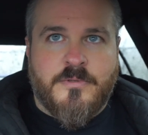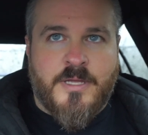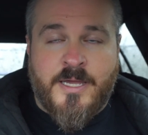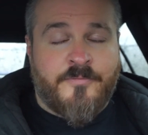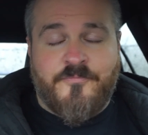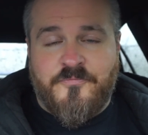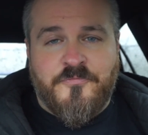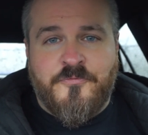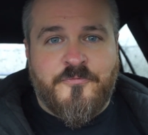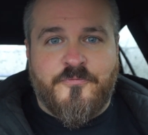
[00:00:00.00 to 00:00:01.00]
I
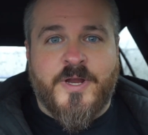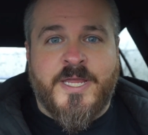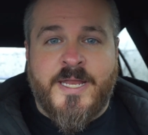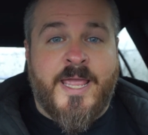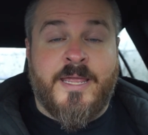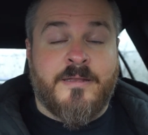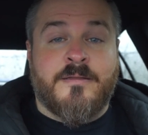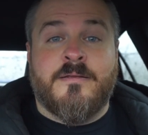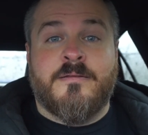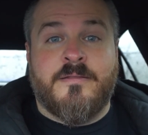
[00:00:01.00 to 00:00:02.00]
freaking hate
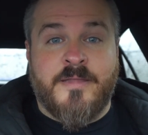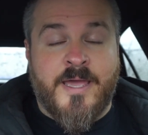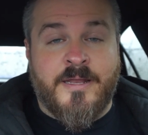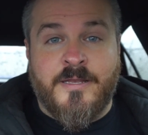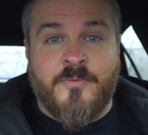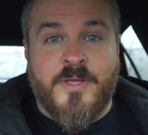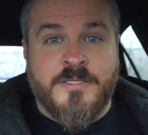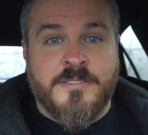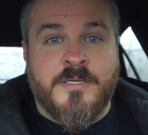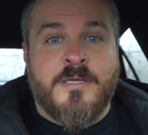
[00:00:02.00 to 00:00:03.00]
that
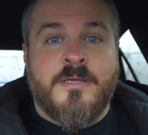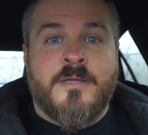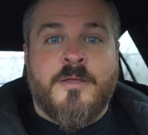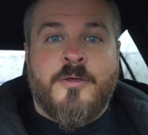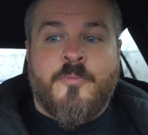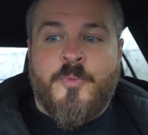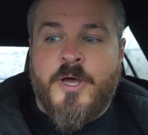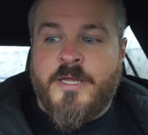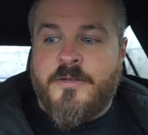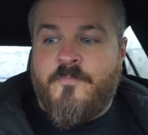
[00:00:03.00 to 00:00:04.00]
anyways.
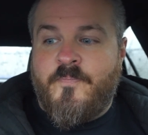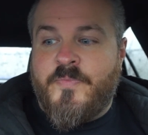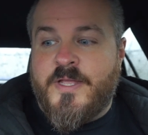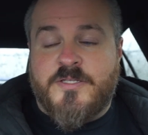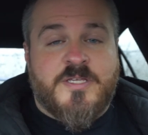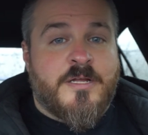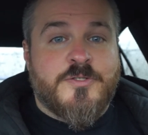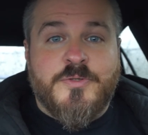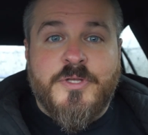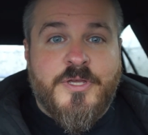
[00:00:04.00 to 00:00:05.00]
But it
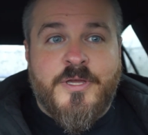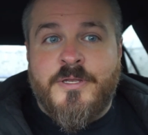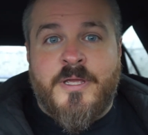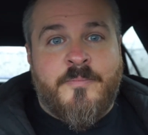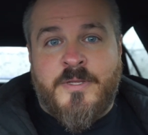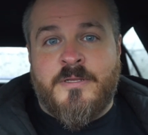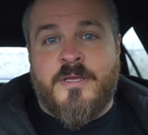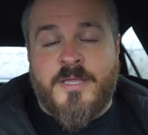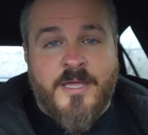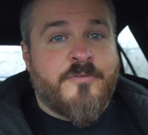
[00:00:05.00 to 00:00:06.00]
sounds really good. I mean,
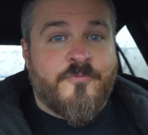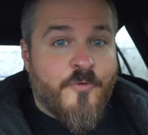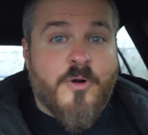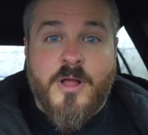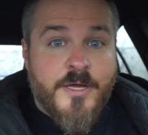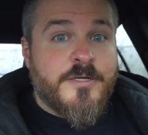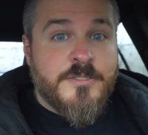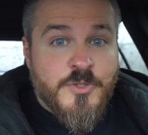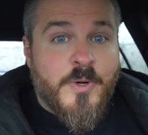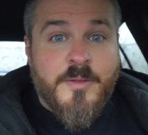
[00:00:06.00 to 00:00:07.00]
again, for
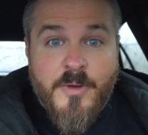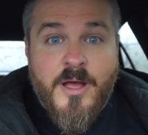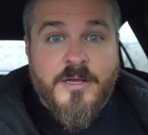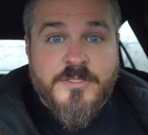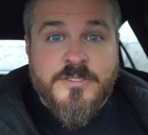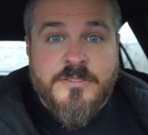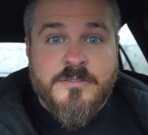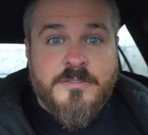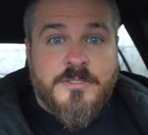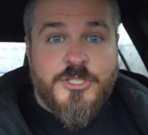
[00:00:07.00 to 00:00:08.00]
120 bucks,
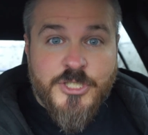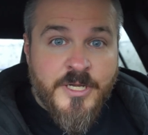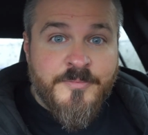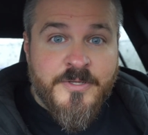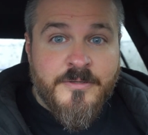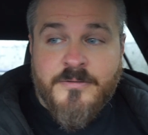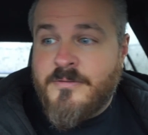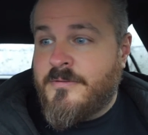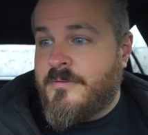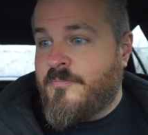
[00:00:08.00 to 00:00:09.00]
shipped,
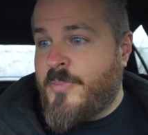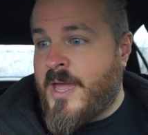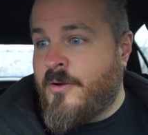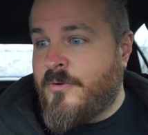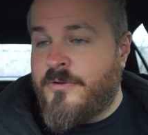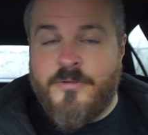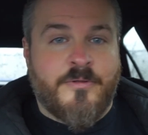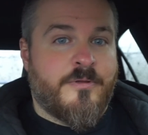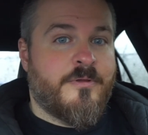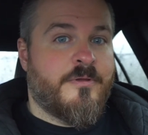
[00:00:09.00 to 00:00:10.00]
powered,
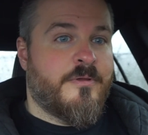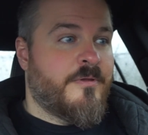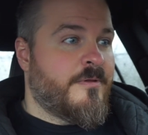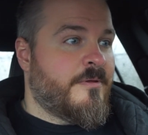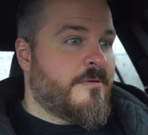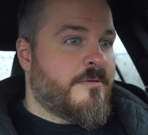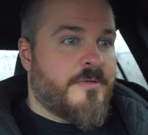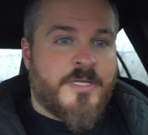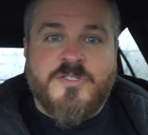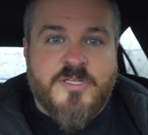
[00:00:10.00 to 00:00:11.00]

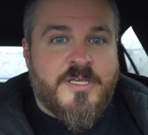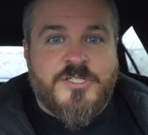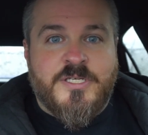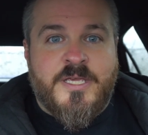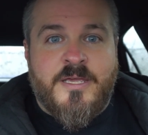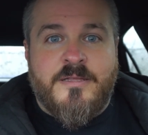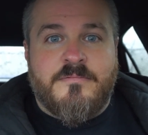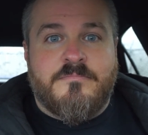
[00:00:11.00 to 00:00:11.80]
installation kit,